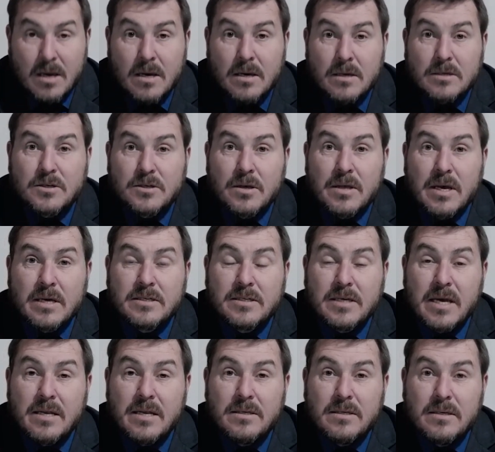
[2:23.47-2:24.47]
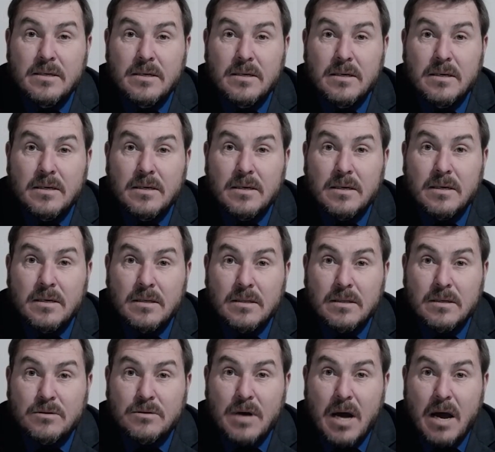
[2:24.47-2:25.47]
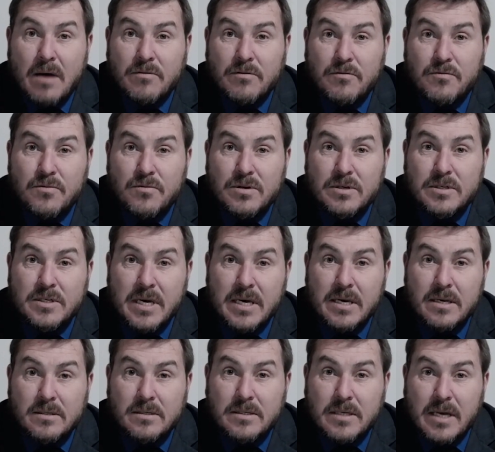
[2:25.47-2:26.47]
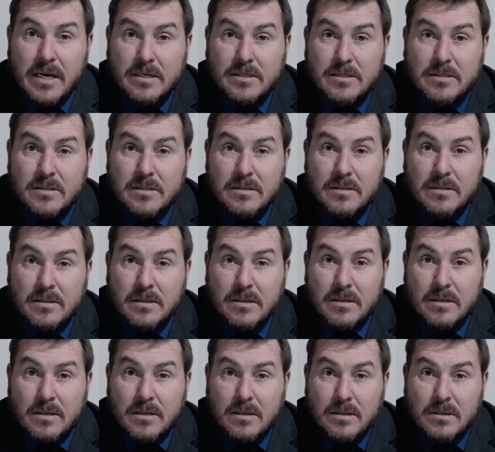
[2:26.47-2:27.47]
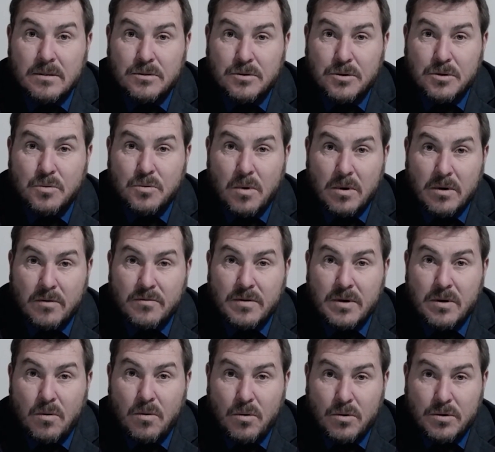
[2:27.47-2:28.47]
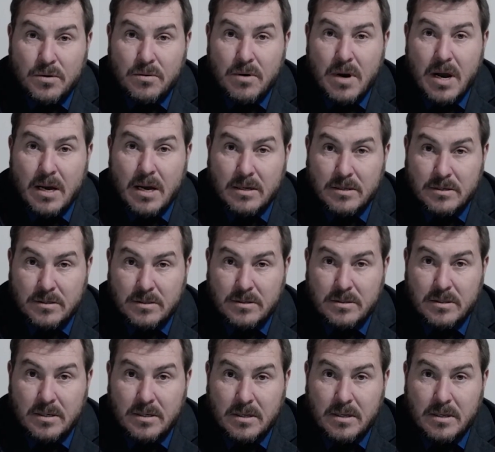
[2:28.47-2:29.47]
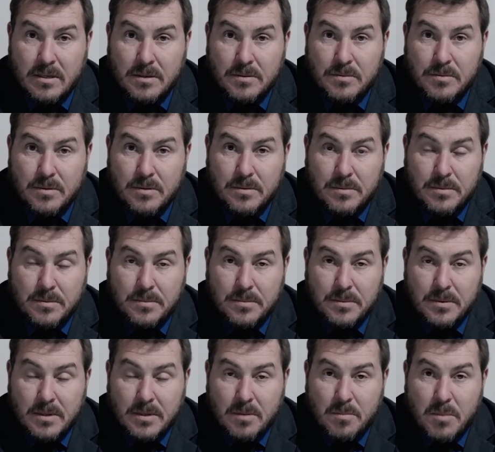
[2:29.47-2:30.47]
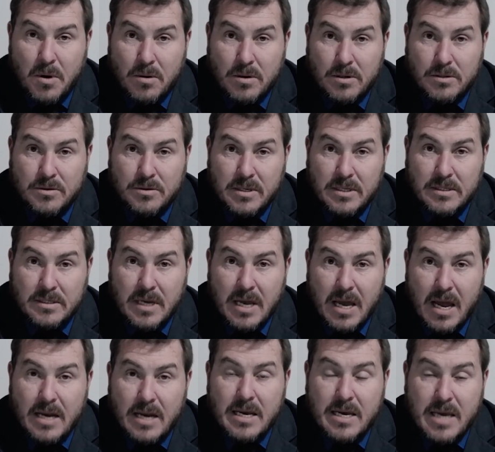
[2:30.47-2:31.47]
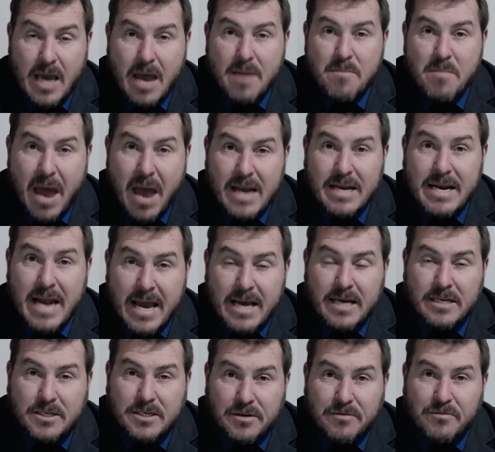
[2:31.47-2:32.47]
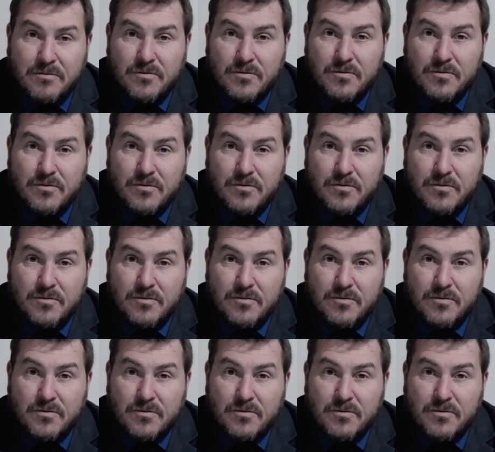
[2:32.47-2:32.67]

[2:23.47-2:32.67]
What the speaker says: So they sent the driver for a second test to one of the authorized laboratories. And he came back negative.